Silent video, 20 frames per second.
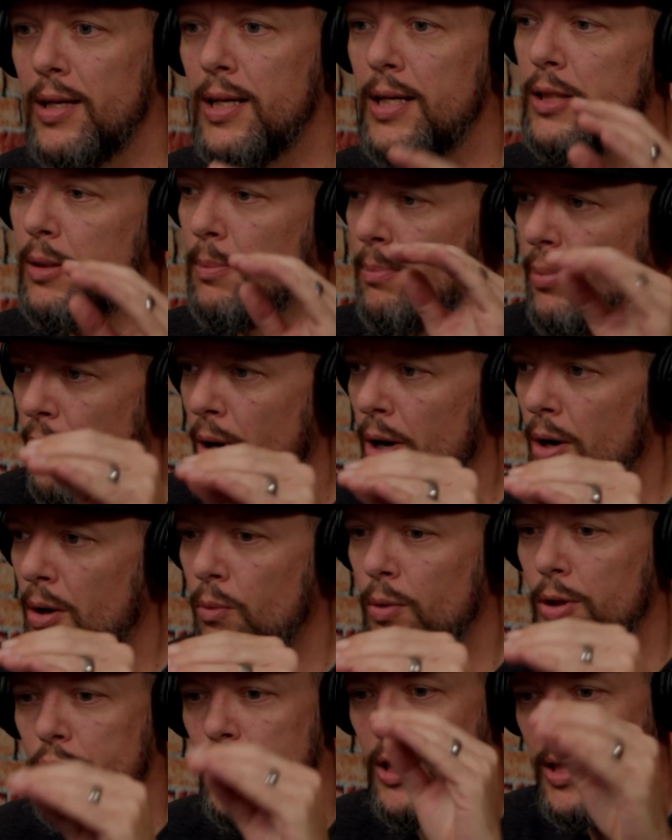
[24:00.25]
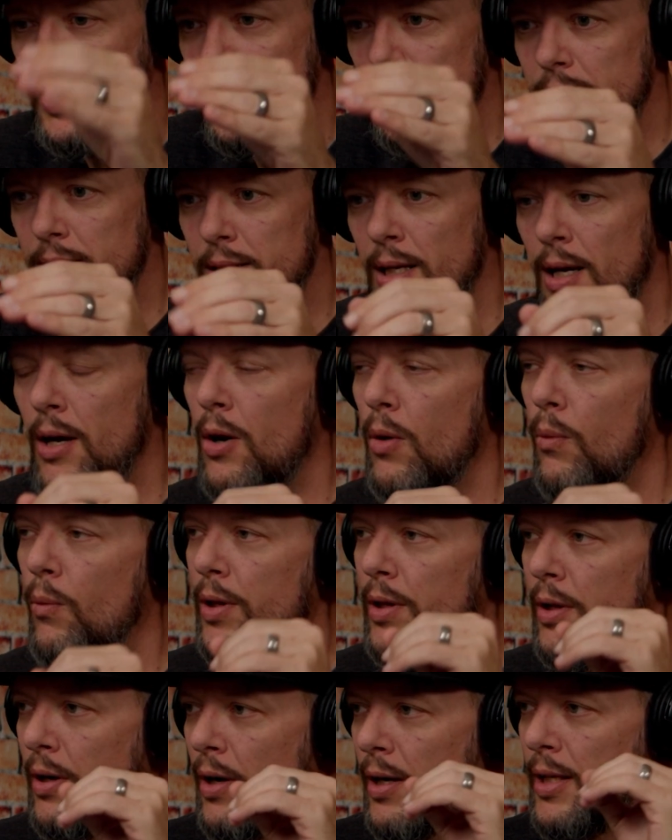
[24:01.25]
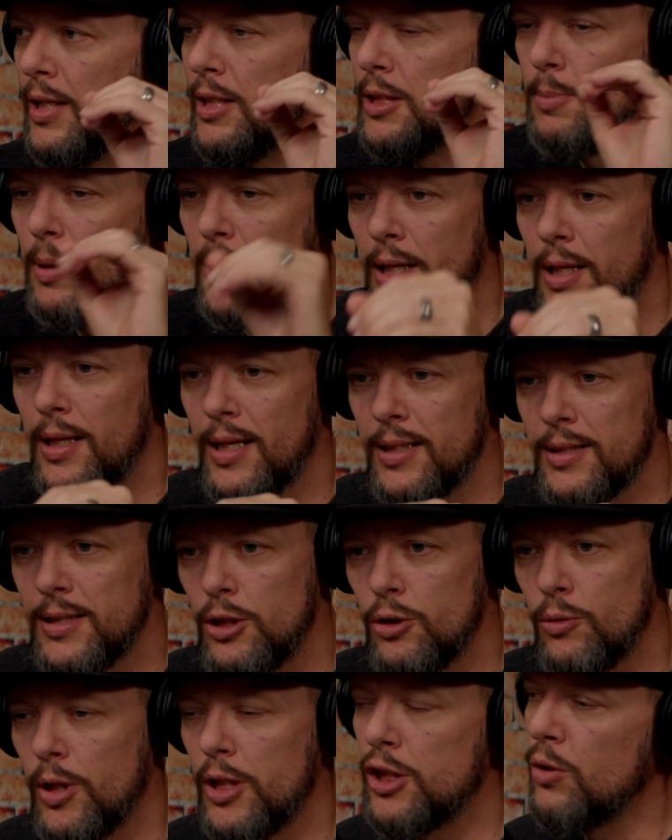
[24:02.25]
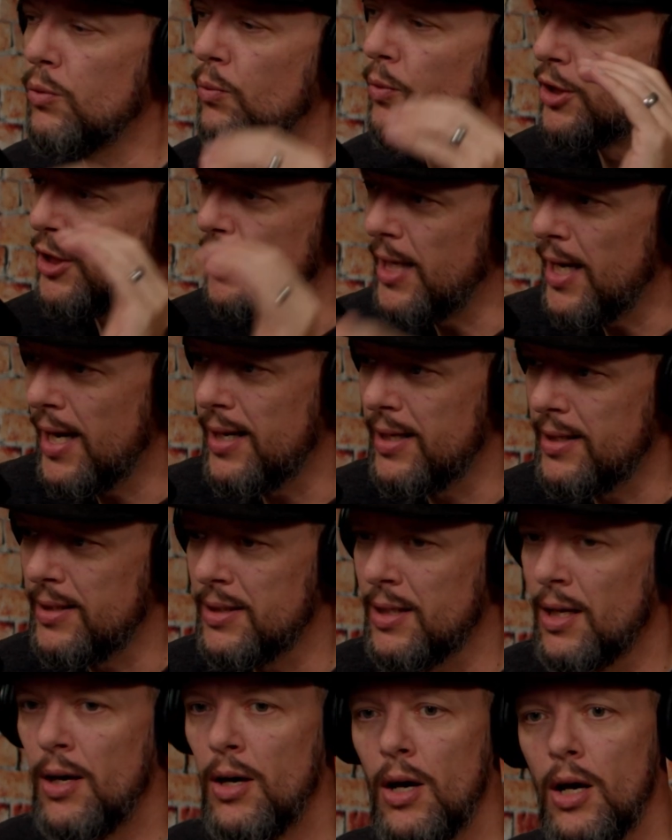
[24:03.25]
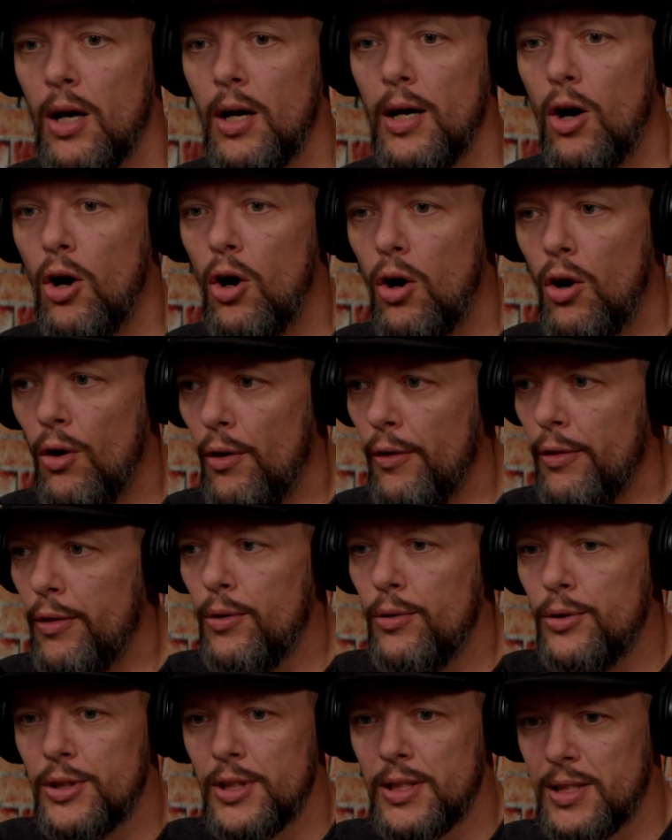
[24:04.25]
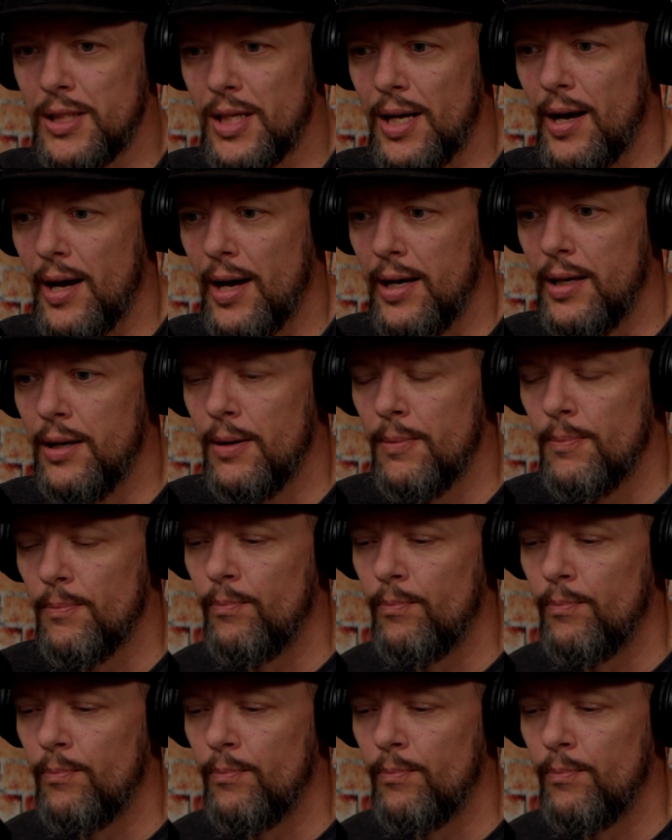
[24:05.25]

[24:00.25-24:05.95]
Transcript: he's a pro, which he is, whether or not he's been in that situation, which he has, all those aside,